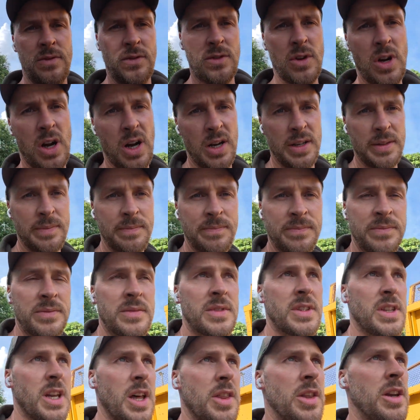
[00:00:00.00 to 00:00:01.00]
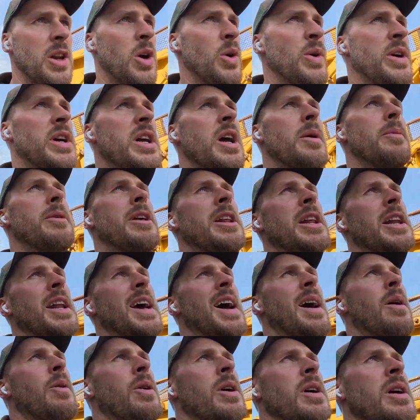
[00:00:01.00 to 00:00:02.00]
Right, another lorry coming in an
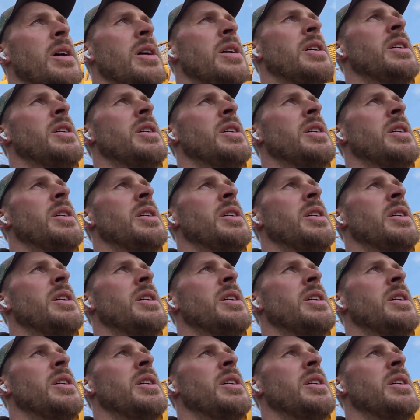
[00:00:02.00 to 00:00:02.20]
hour.